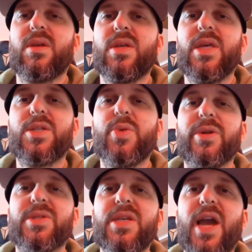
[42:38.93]
that's
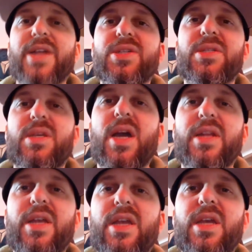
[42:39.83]
weird. See, I just
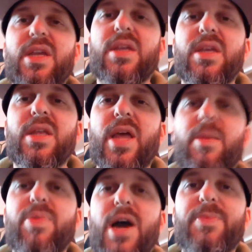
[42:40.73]
got it
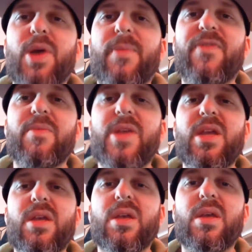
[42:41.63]
like popped up for
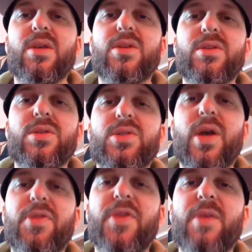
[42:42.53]
me. So
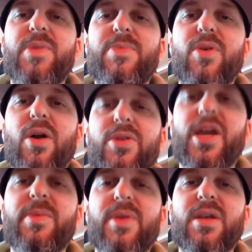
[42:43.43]
I think people are
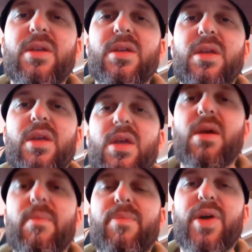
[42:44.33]
typing,
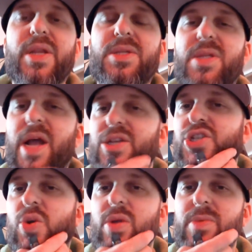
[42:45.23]
but it's not
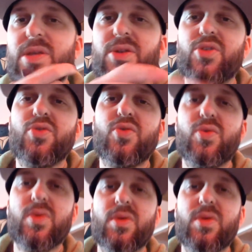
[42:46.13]
showing me the new